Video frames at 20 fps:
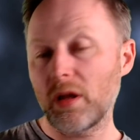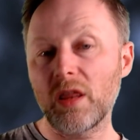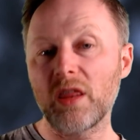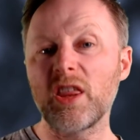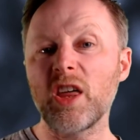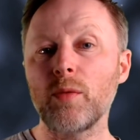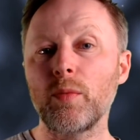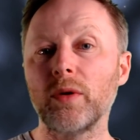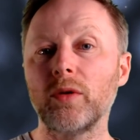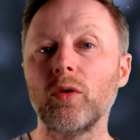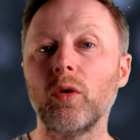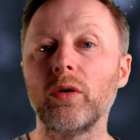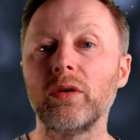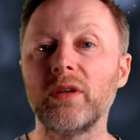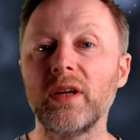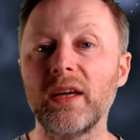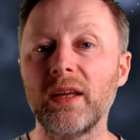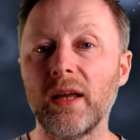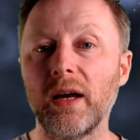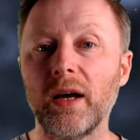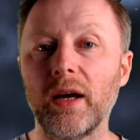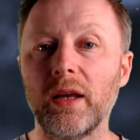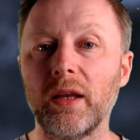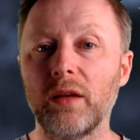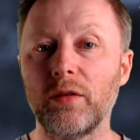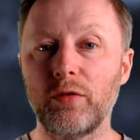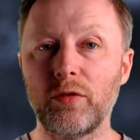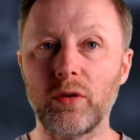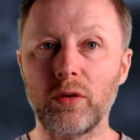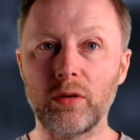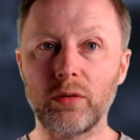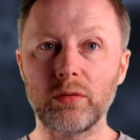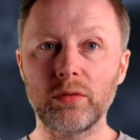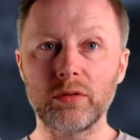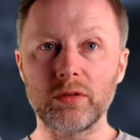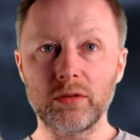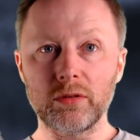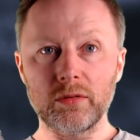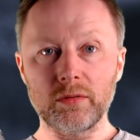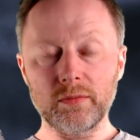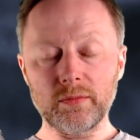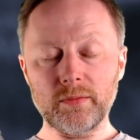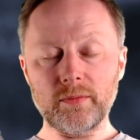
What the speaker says: they would all do that at the funerals.